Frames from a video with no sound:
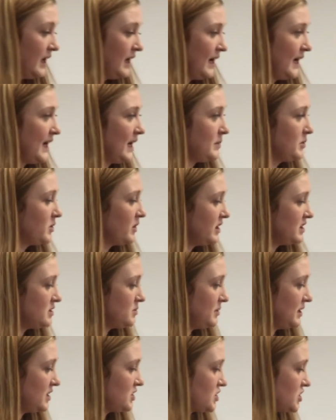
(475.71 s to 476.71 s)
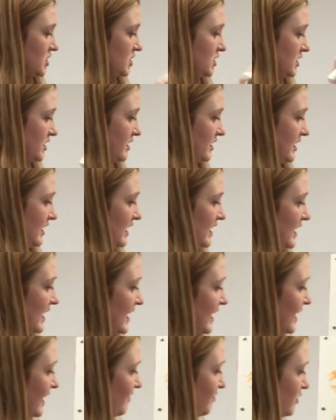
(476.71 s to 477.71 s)
And I'm going to make sure that I
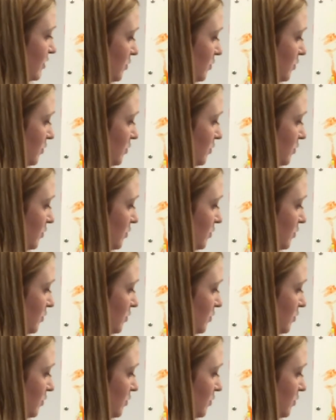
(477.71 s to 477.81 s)
add the